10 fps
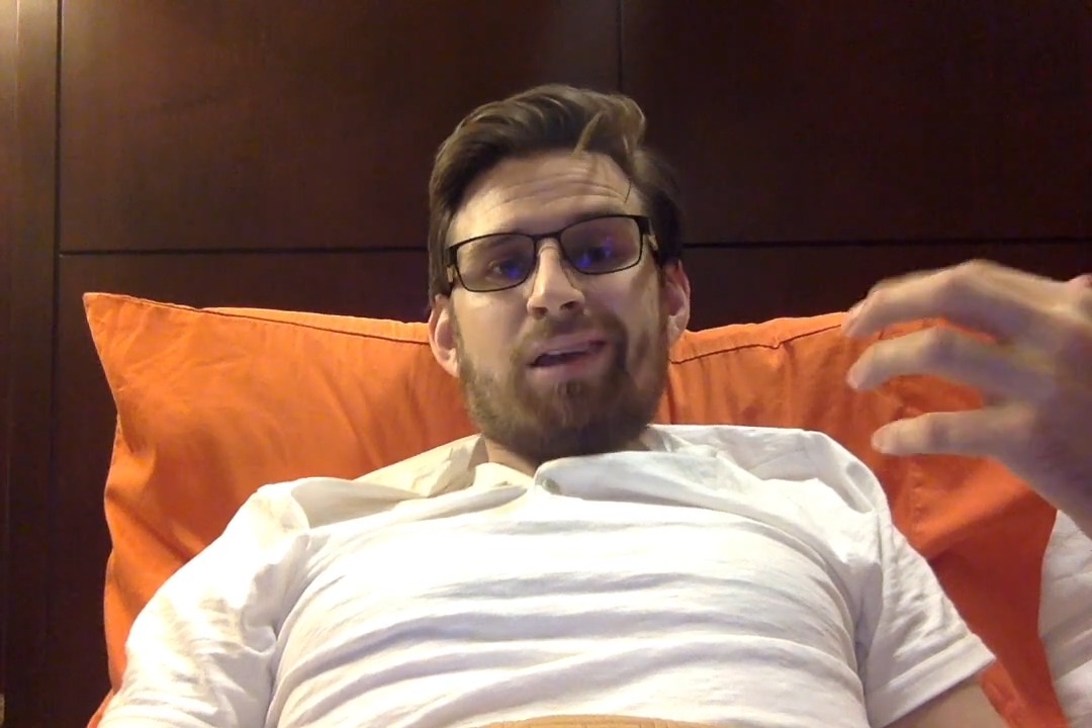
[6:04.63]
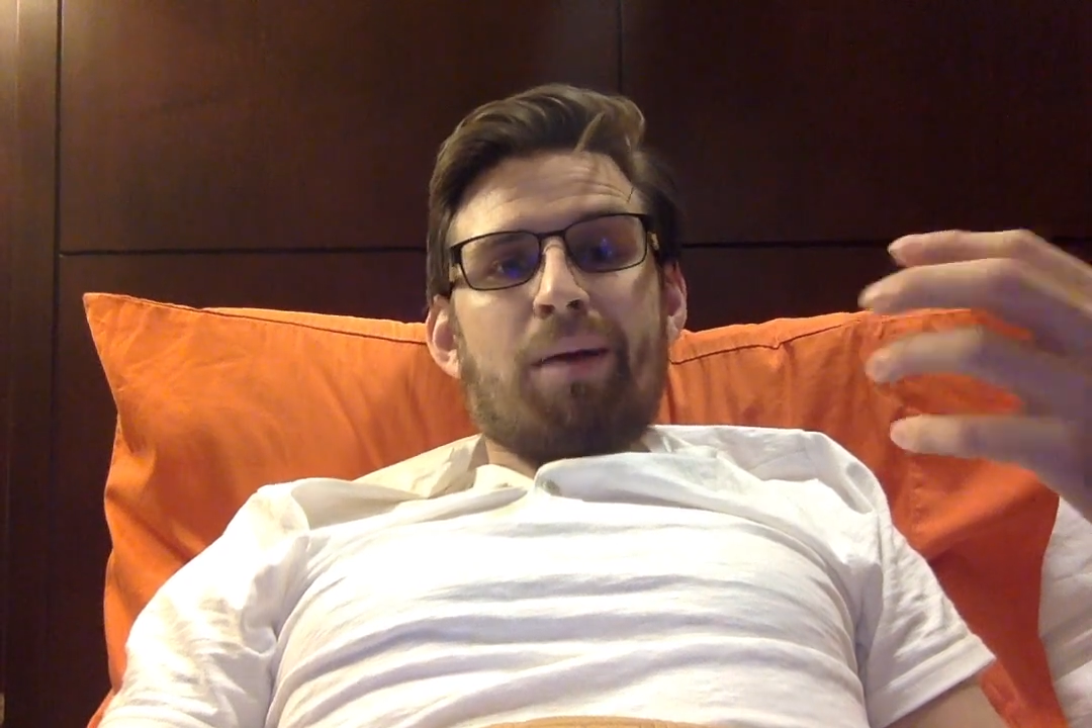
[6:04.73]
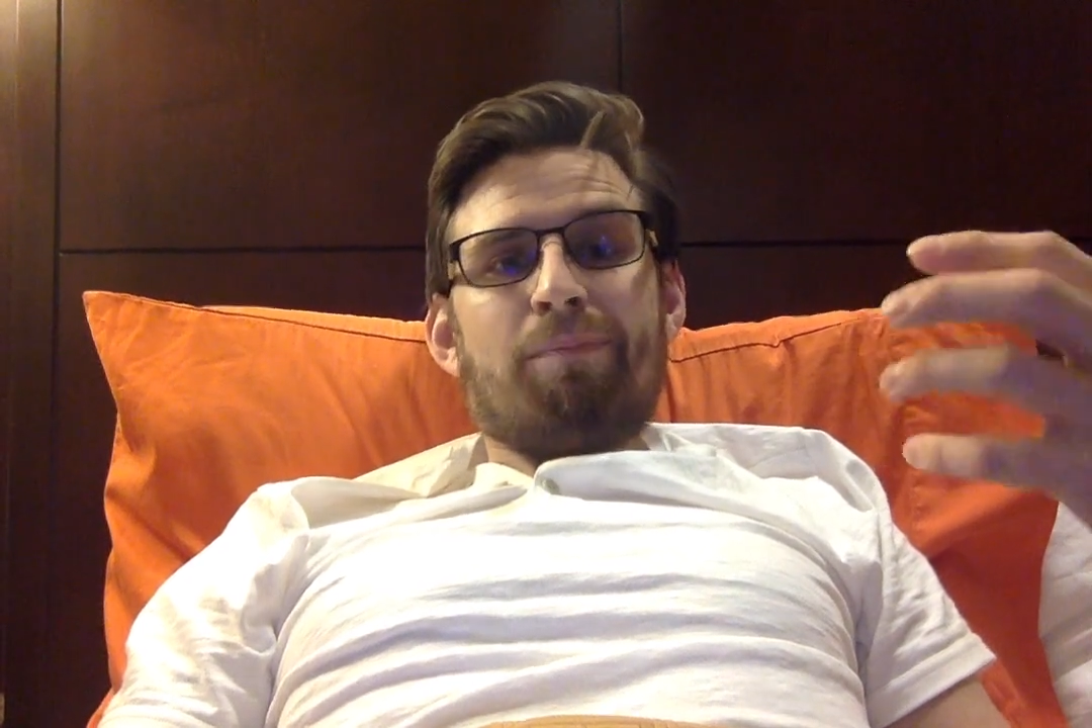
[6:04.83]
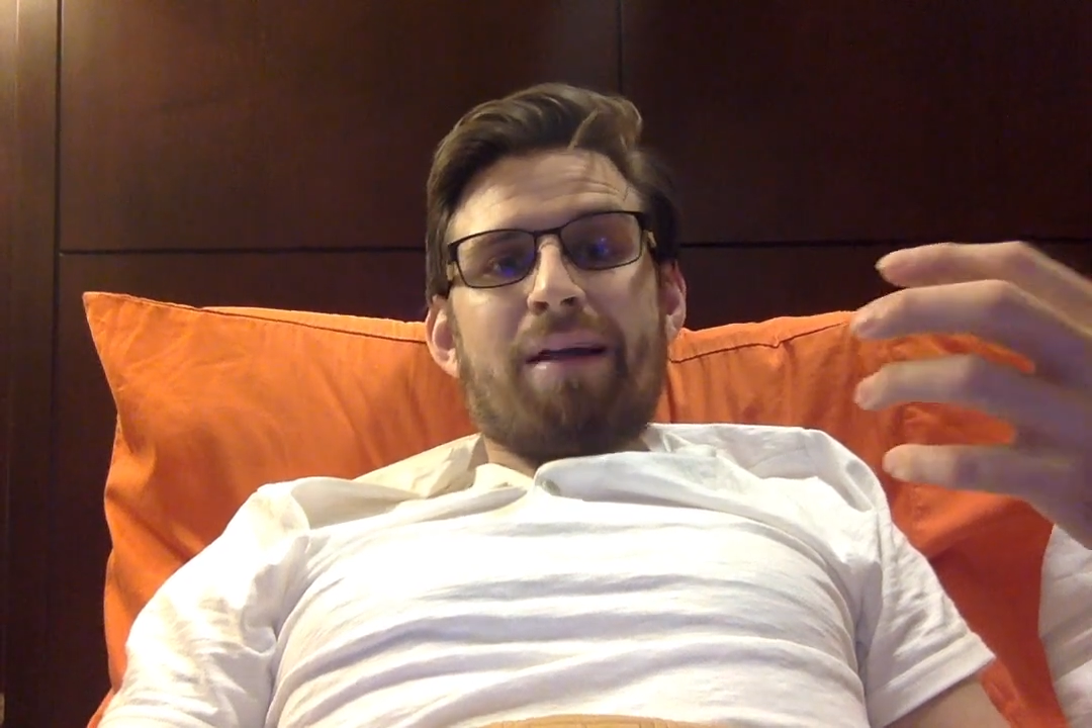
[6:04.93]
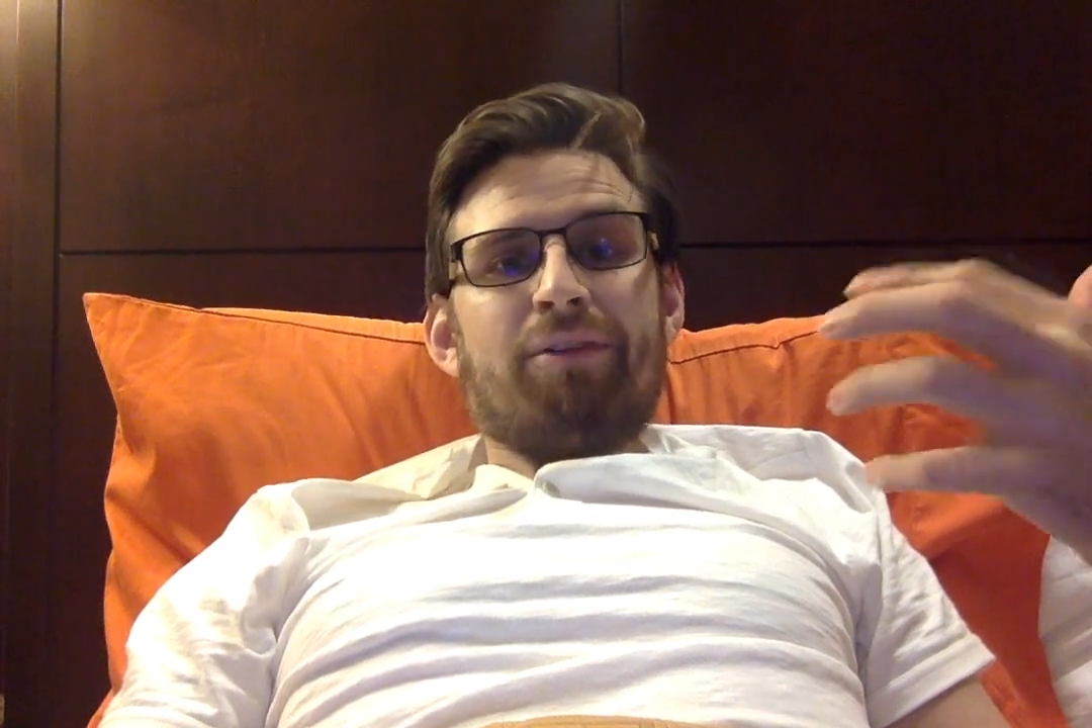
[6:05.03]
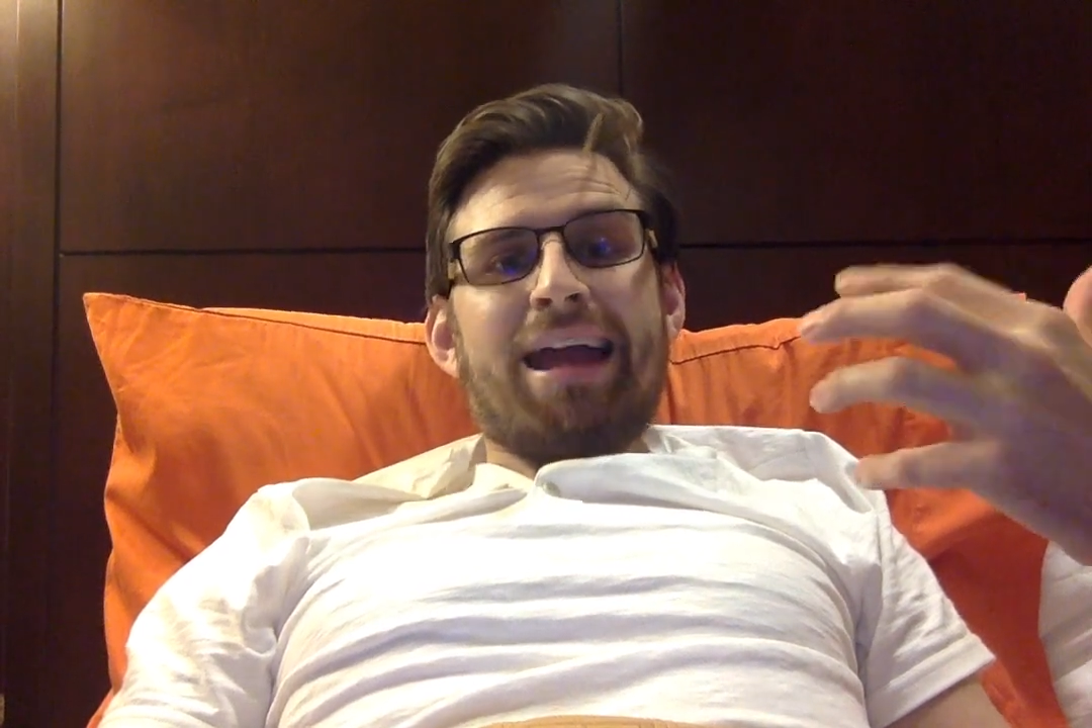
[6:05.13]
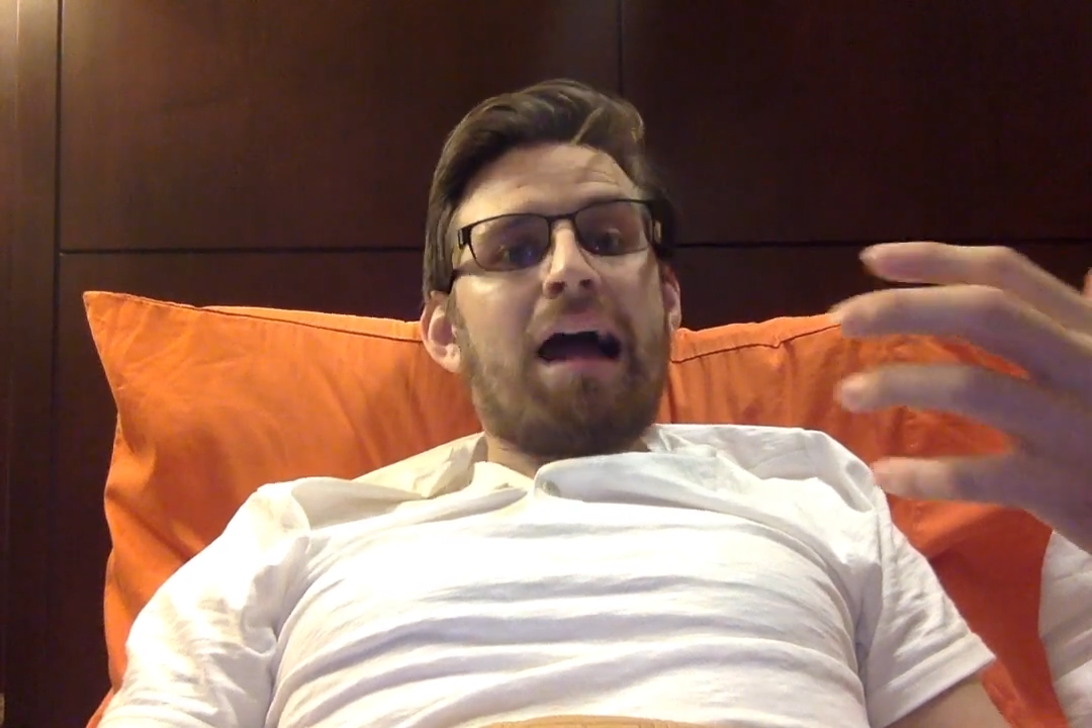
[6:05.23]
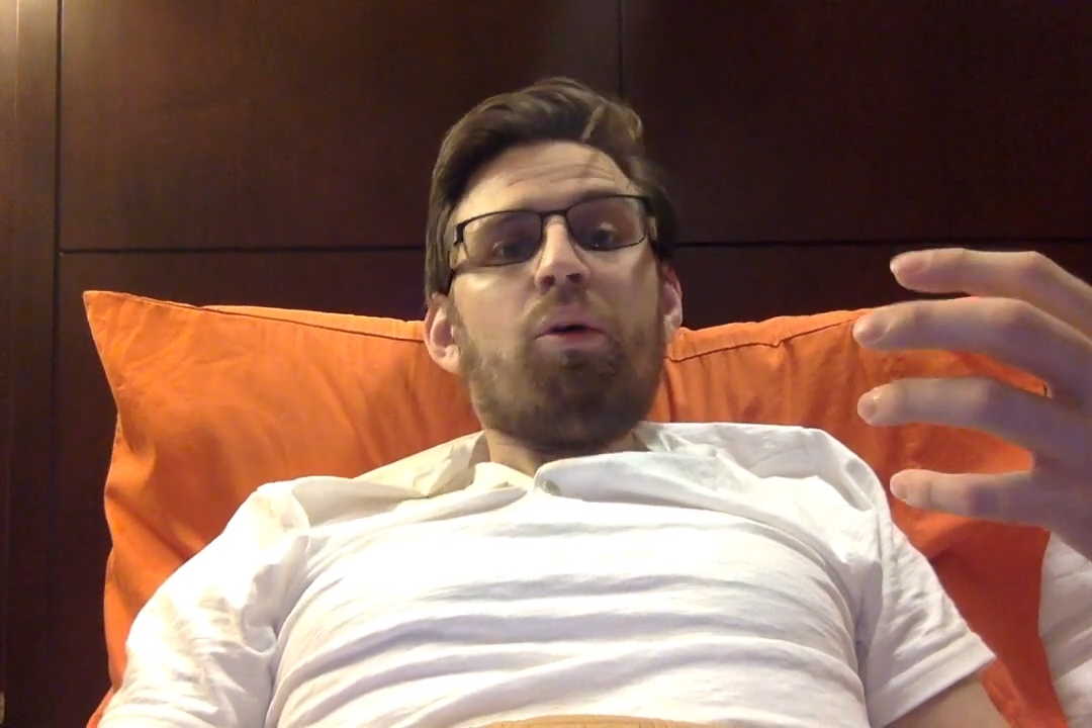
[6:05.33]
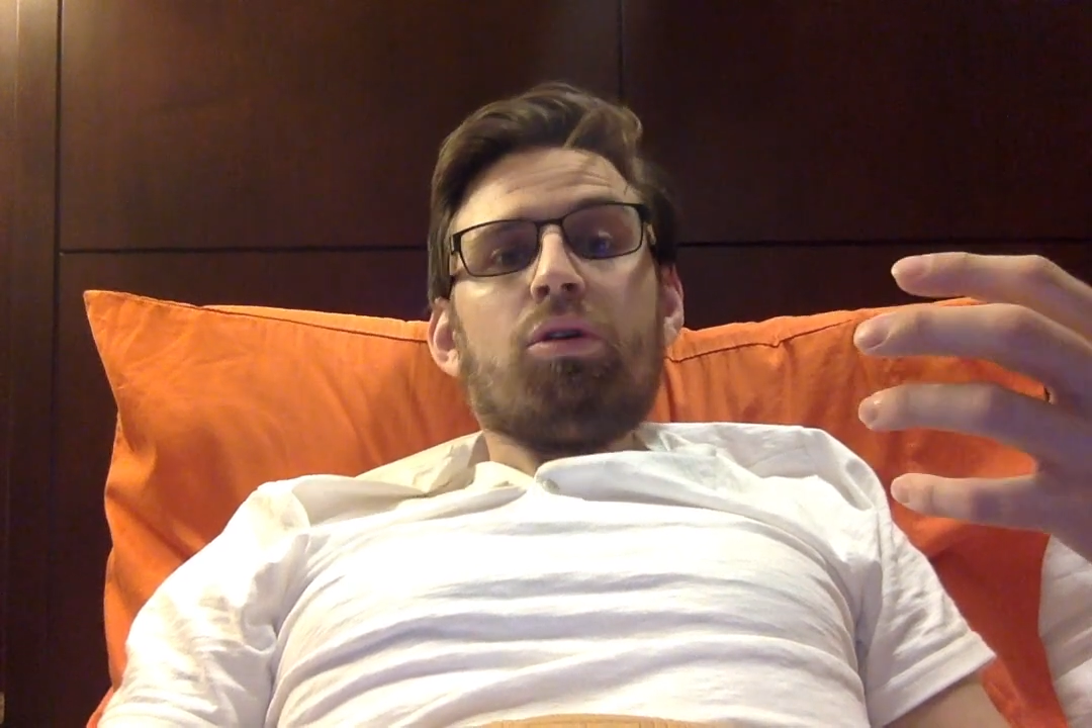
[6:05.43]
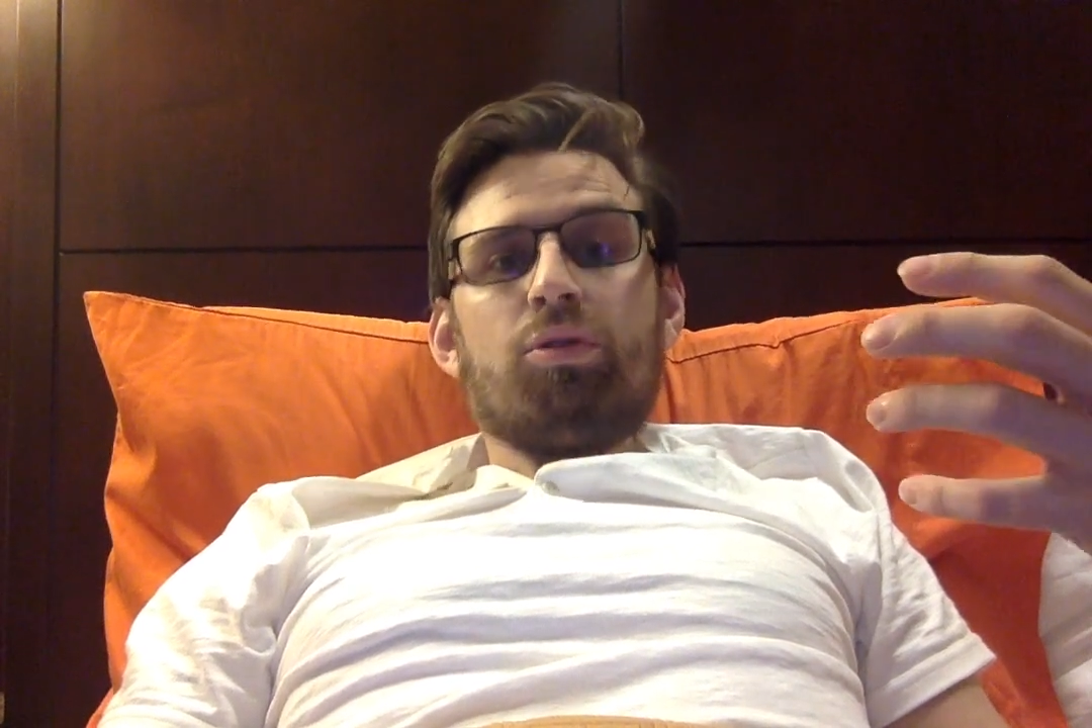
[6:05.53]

hour